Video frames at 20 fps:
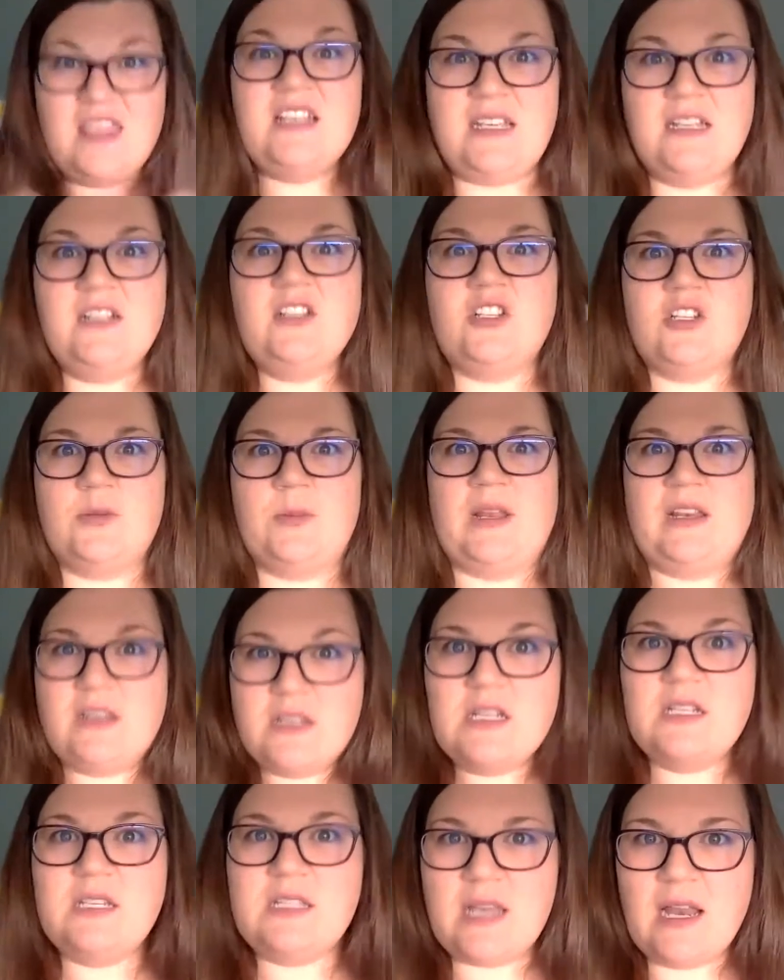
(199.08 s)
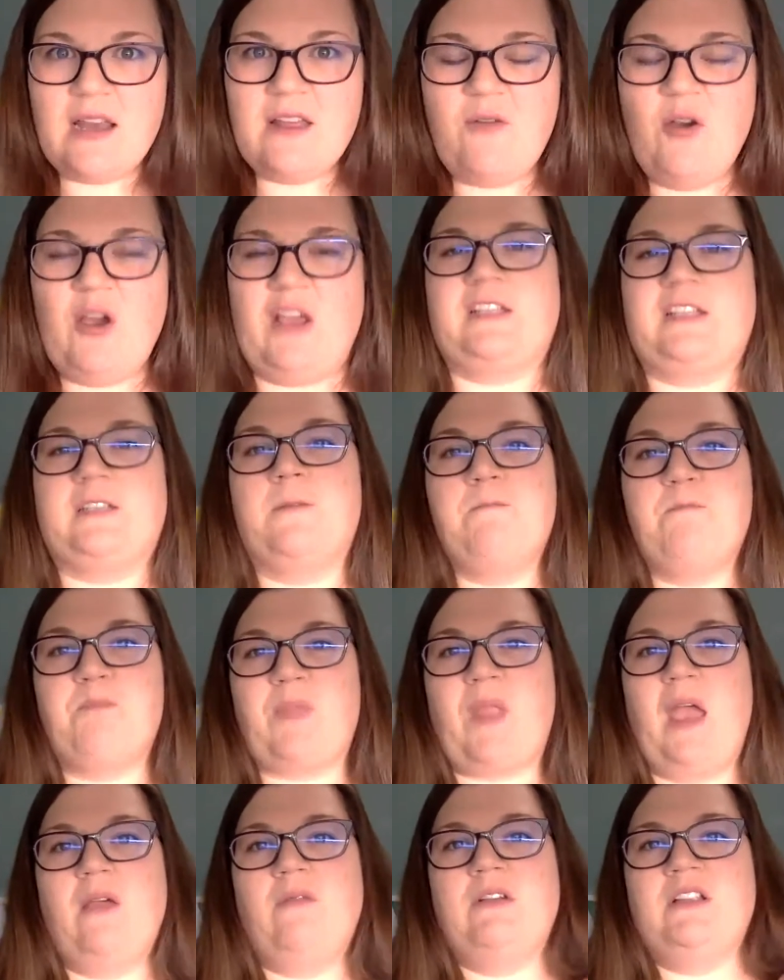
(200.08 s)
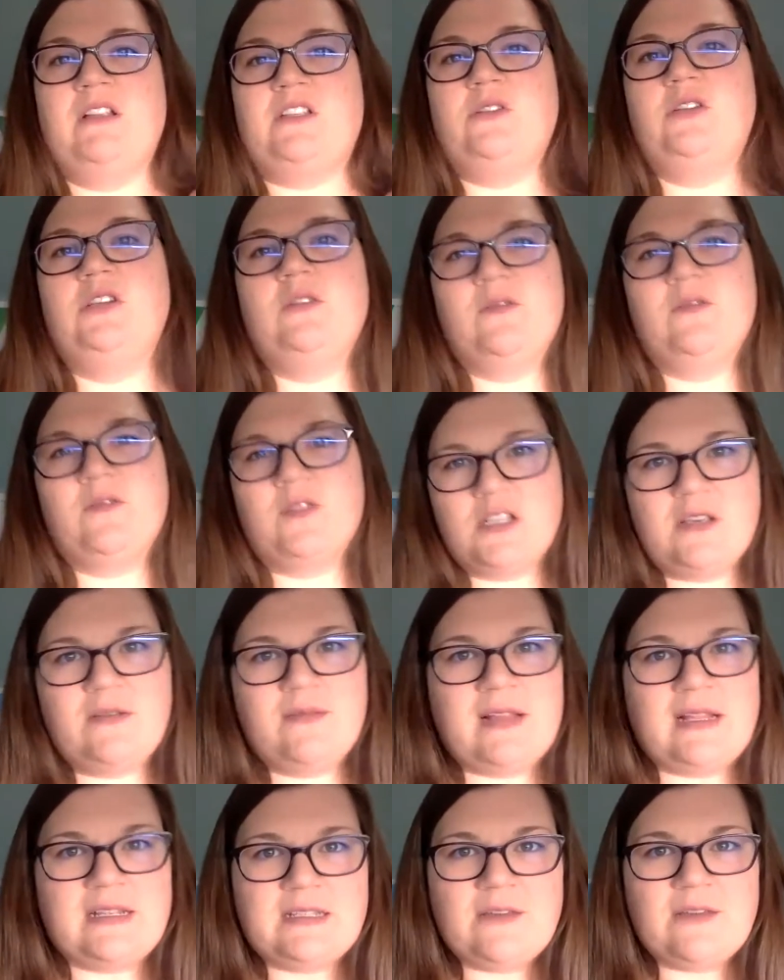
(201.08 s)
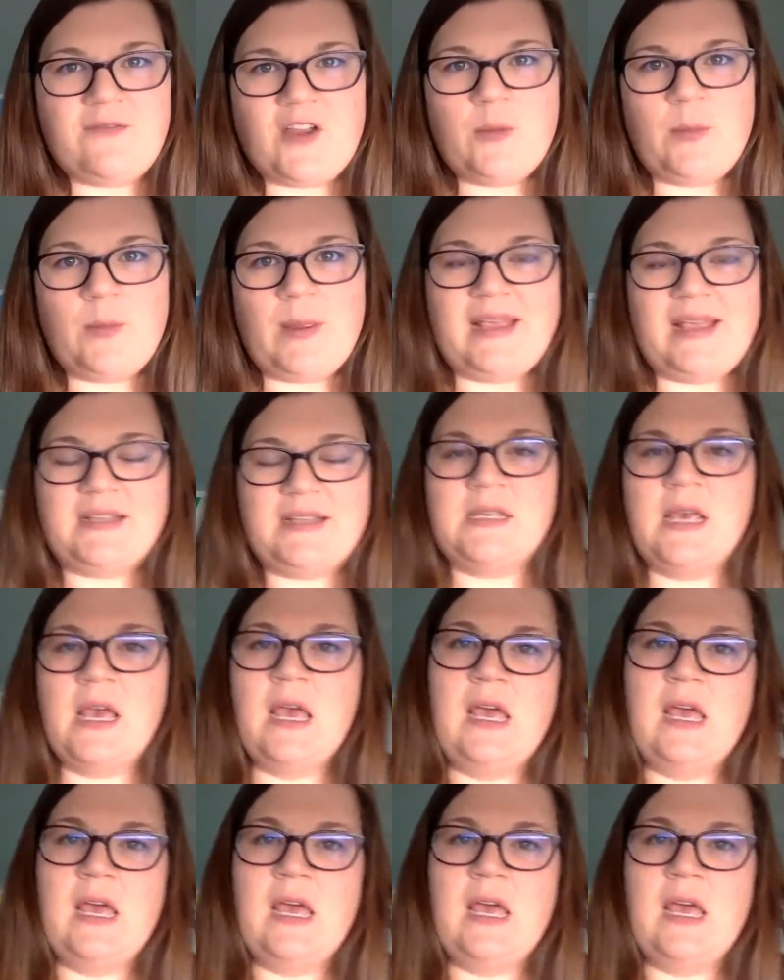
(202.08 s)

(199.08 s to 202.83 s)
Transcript: instrument, to study voice. I went to the University of Alaska Fairbanks.